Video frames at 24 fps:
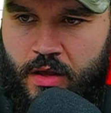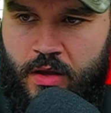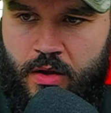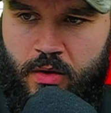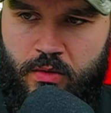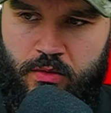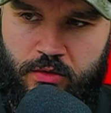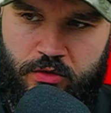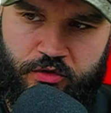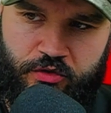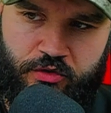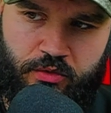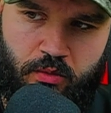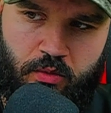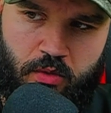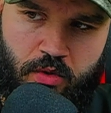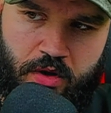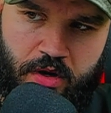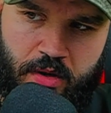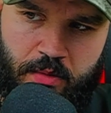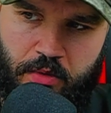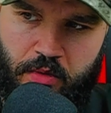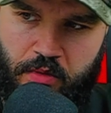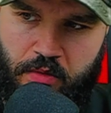what's the
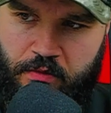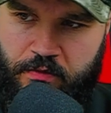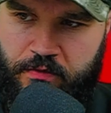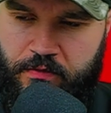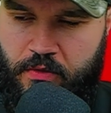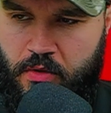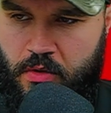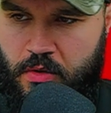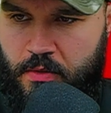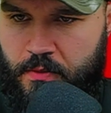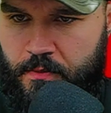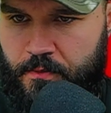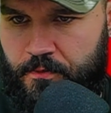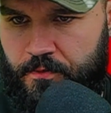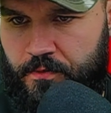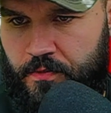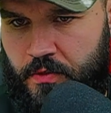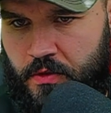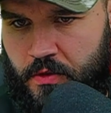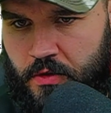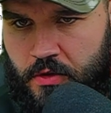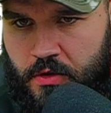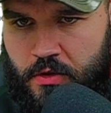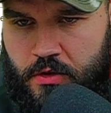word I'm looking for?
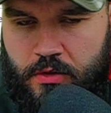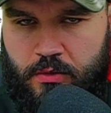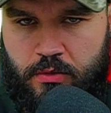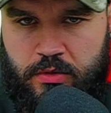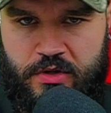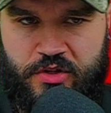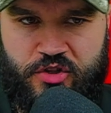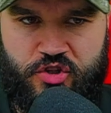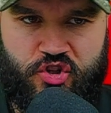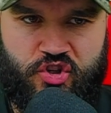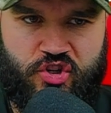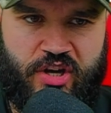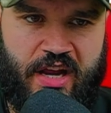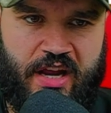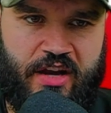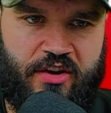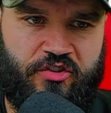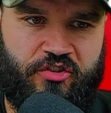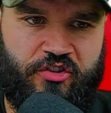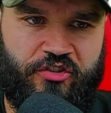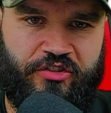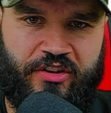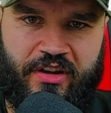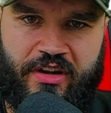It wouldn't change
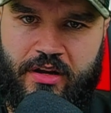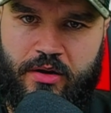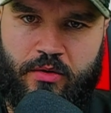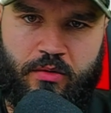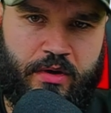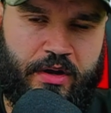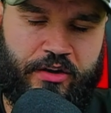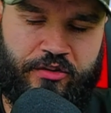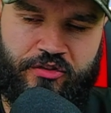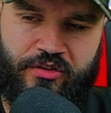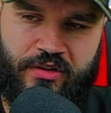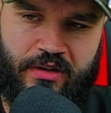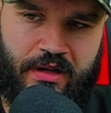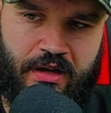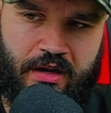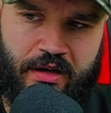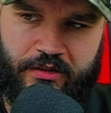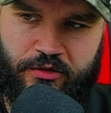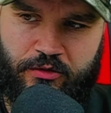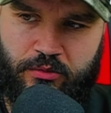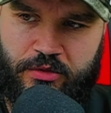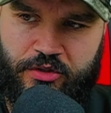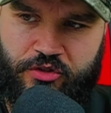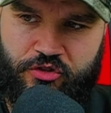a situation,
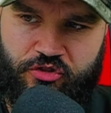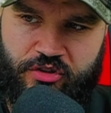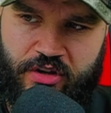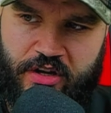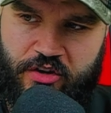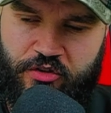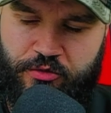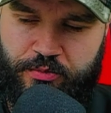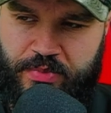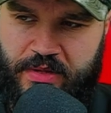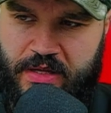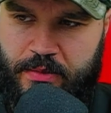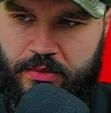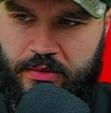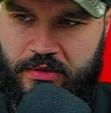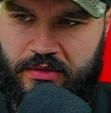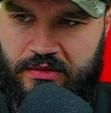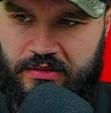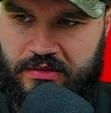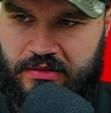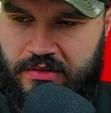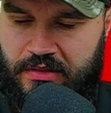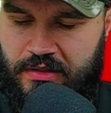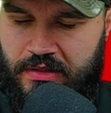guys. It wouldn't change
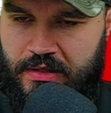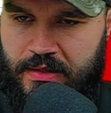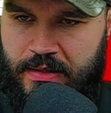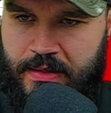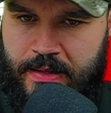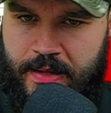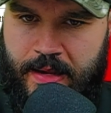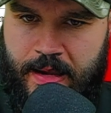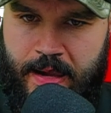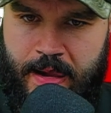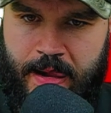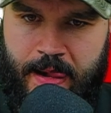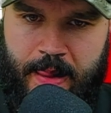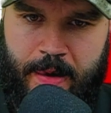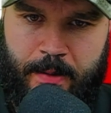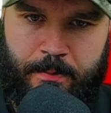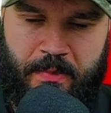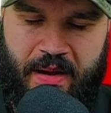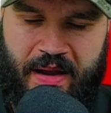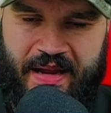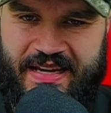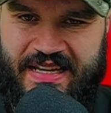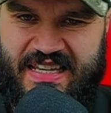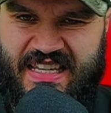people's
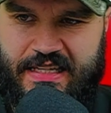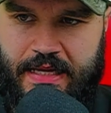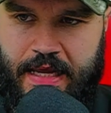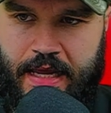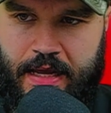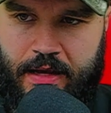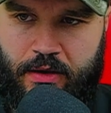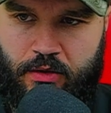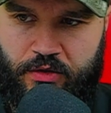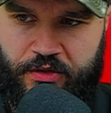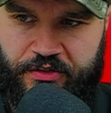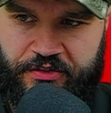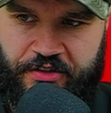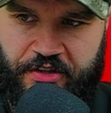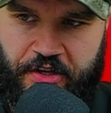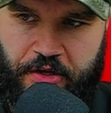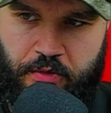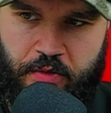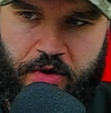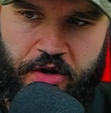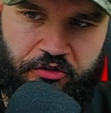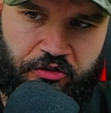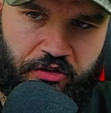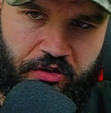mindset on a
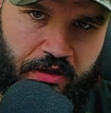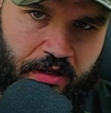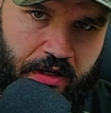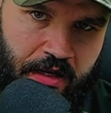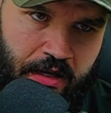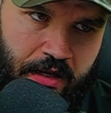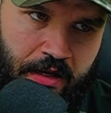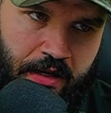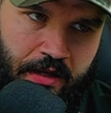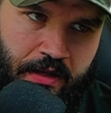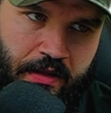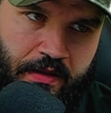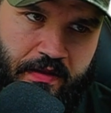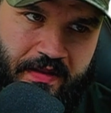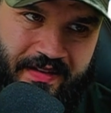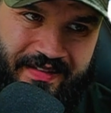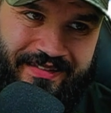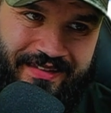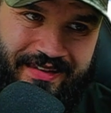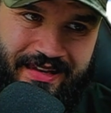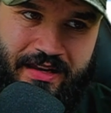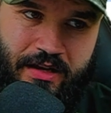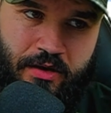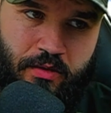situation. This
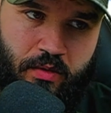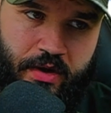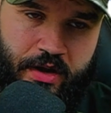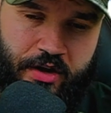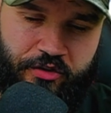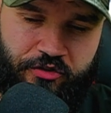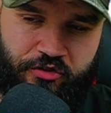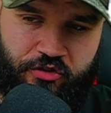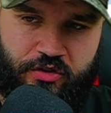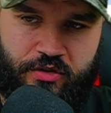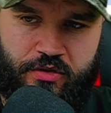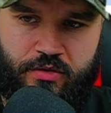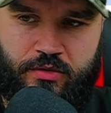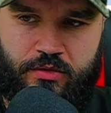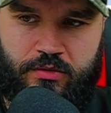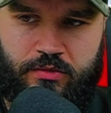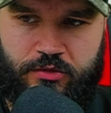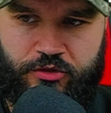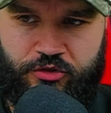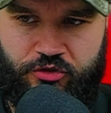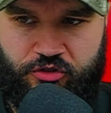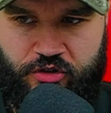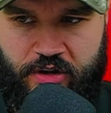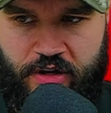situation
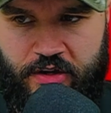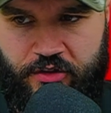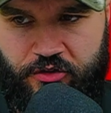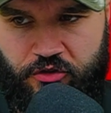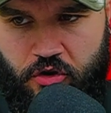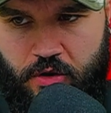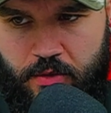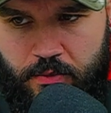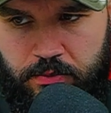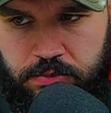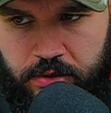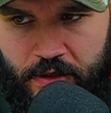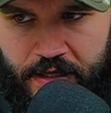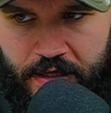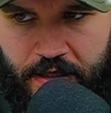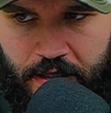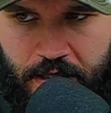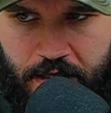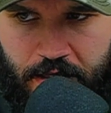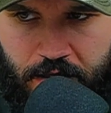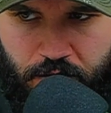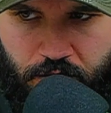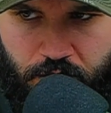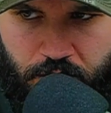was changed
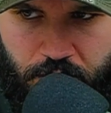completely,